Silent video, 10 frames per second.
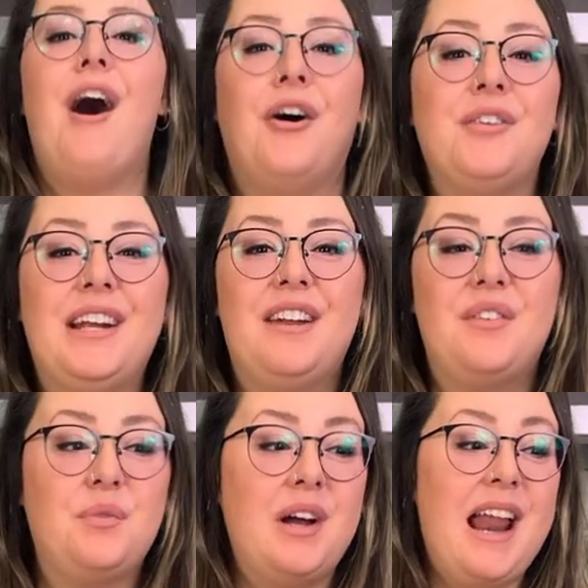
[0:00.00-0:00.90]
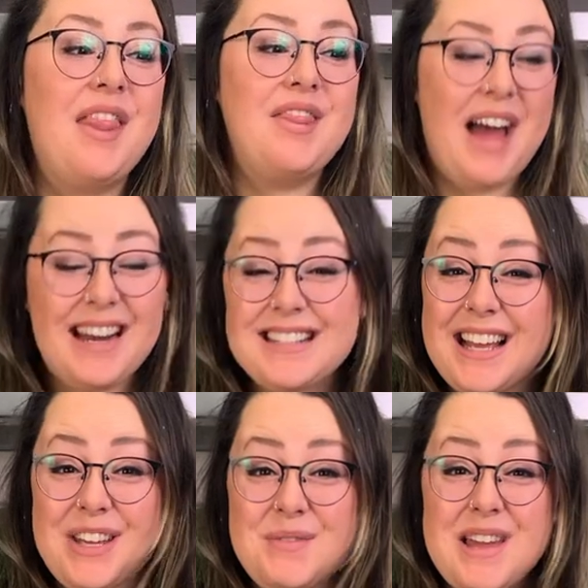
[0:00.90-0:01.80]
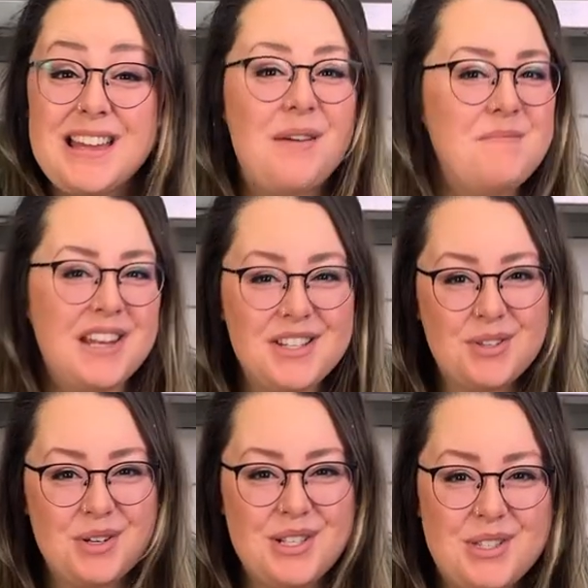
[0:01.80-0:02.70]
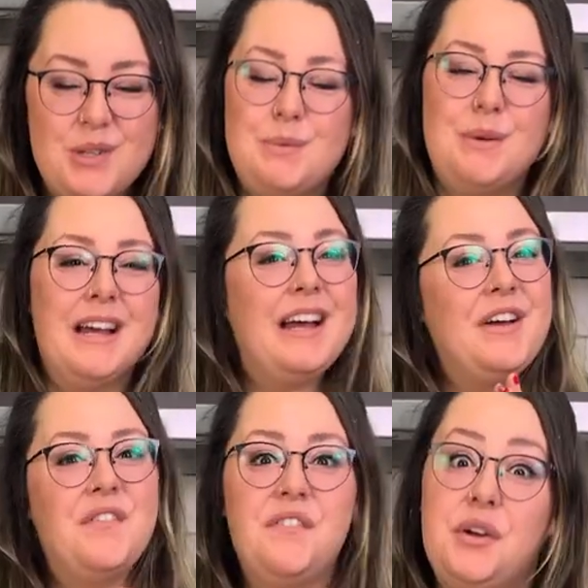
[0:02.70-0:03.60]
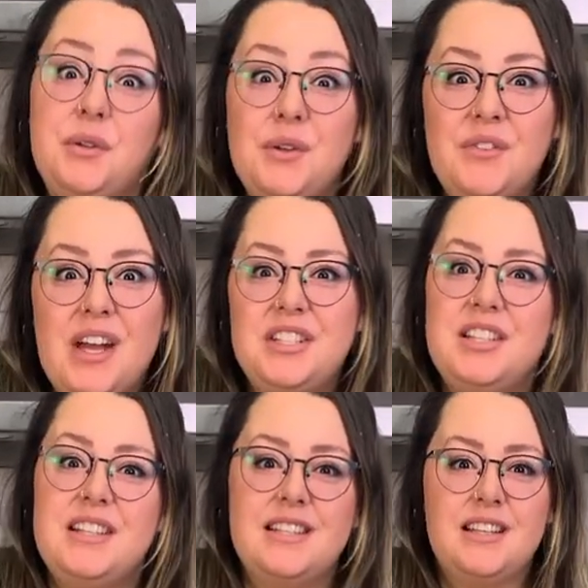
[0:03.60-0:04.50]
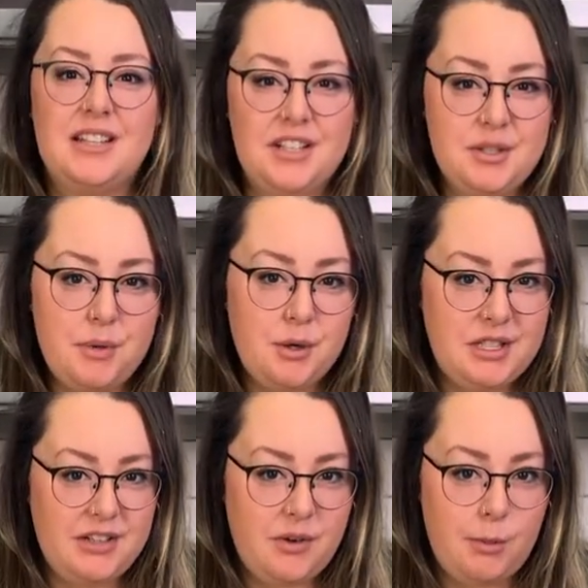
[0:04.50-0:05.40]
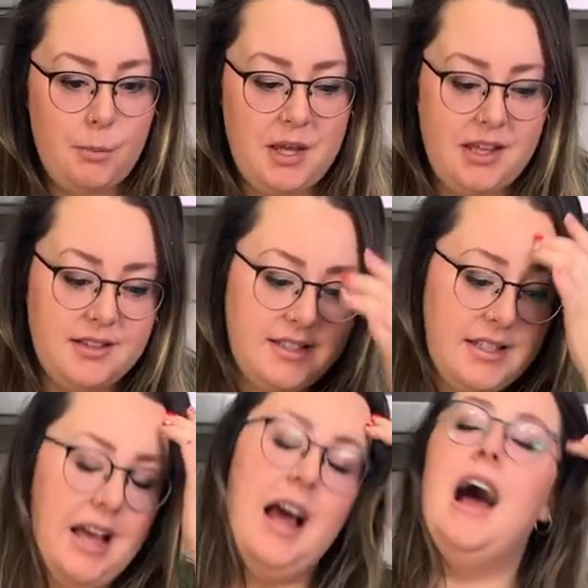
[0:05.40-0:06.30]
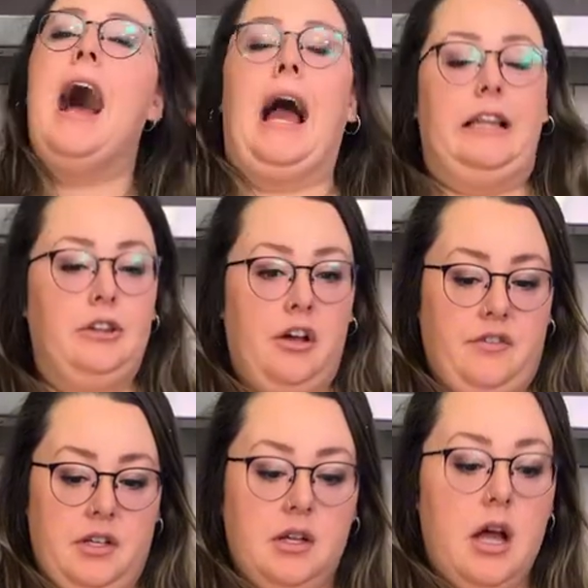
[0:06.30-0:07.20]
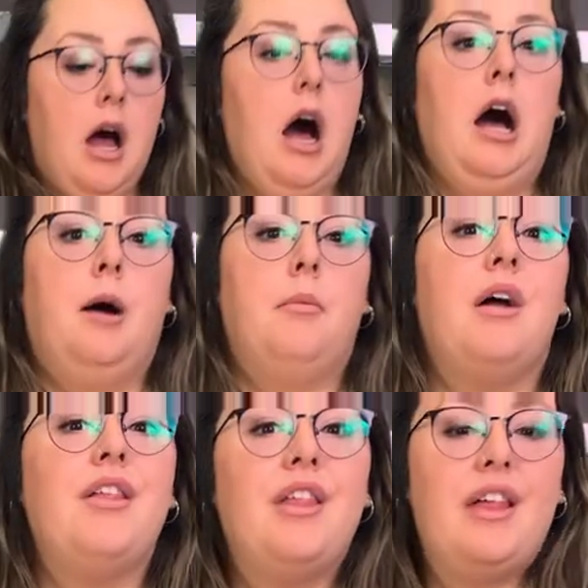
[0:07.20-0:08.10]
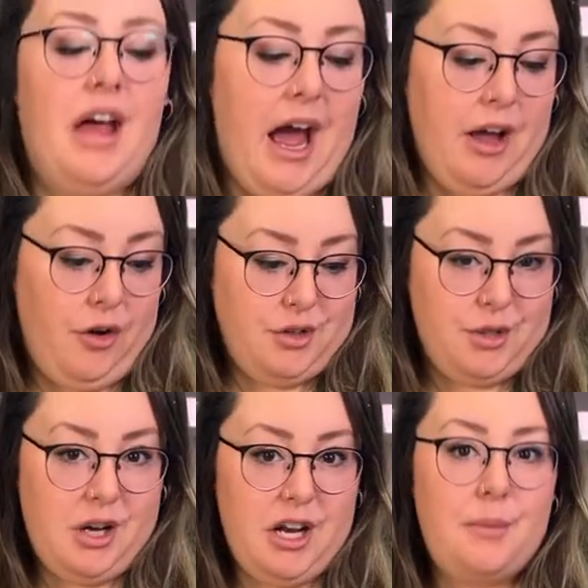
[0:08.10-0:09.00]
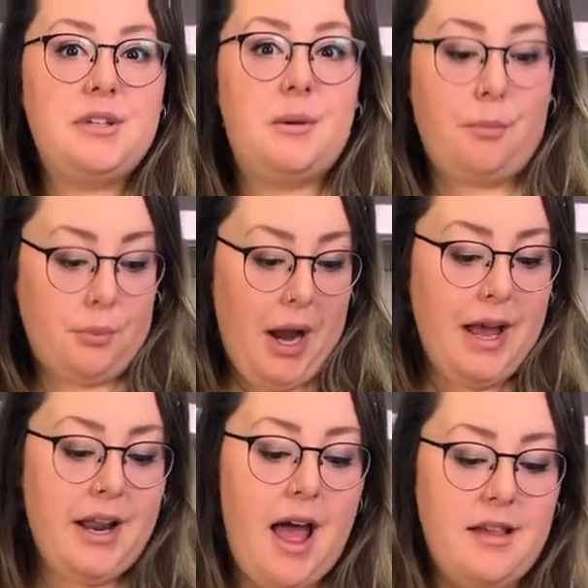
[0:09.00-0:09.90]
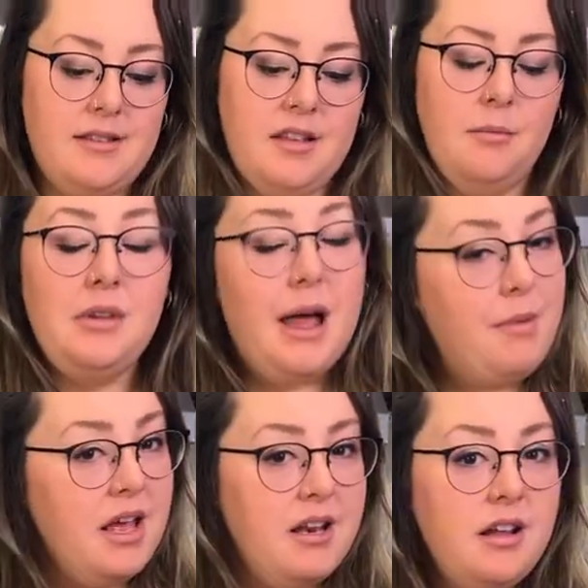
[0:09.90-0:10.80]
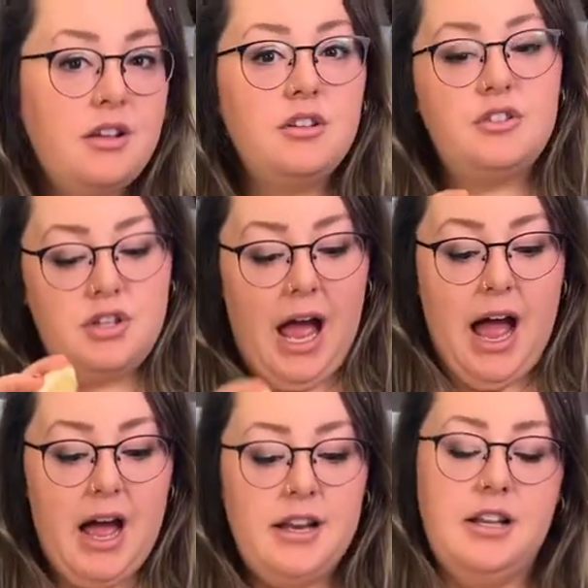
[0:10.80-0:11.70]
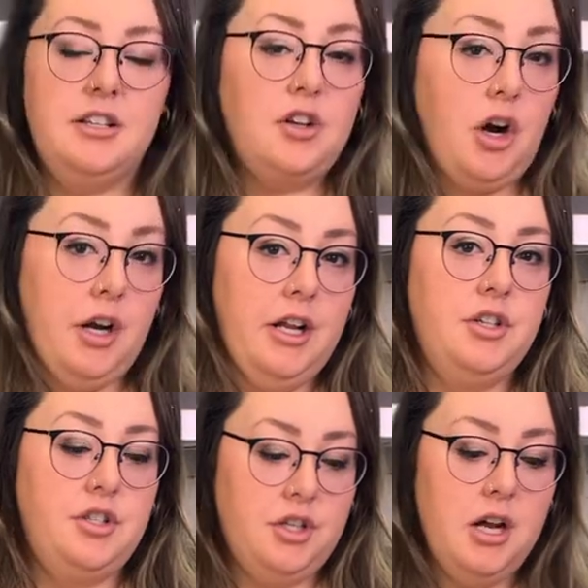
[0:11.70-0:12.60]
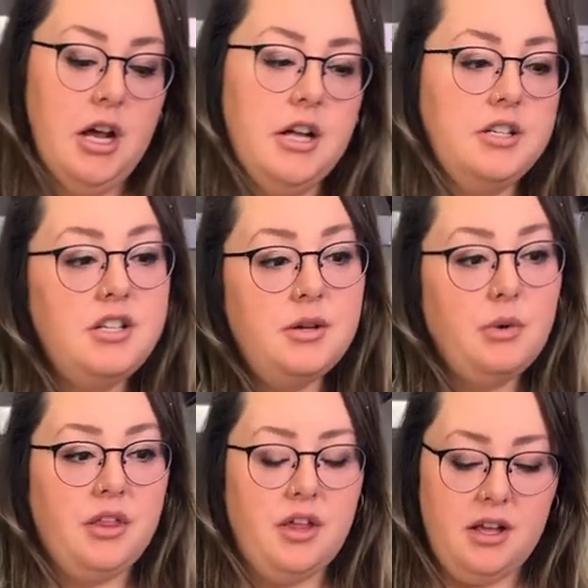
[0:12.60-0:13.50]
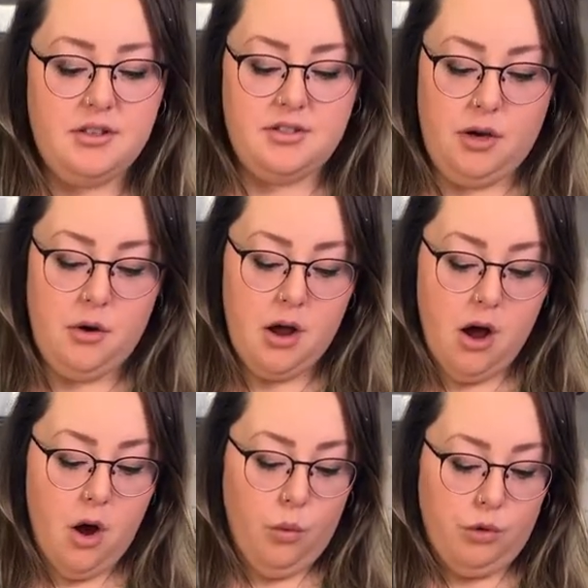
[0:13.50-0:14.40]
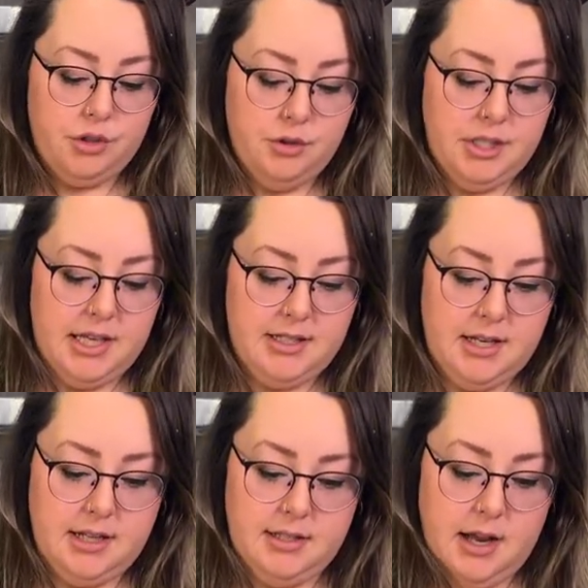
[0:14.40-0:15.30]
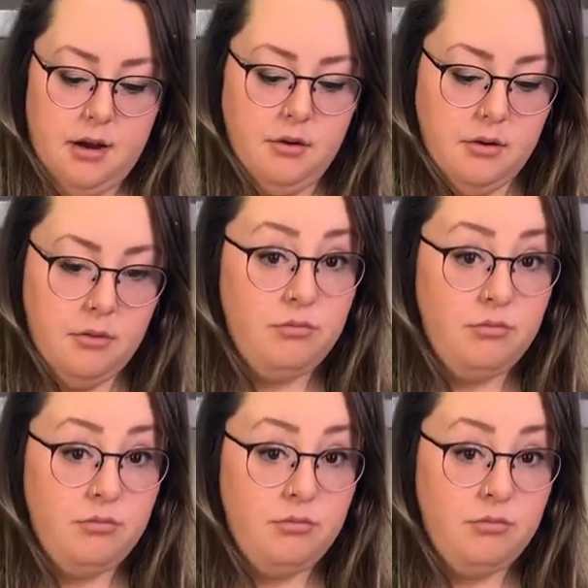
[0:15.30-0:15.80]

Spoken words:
All right, everyone, that is how you make minestrone soup filled with veggies, tons of protein from the beans. I love it. I also cut up some bread and some lemon to add and to garnish to eat with it. So we'll do a taste test now.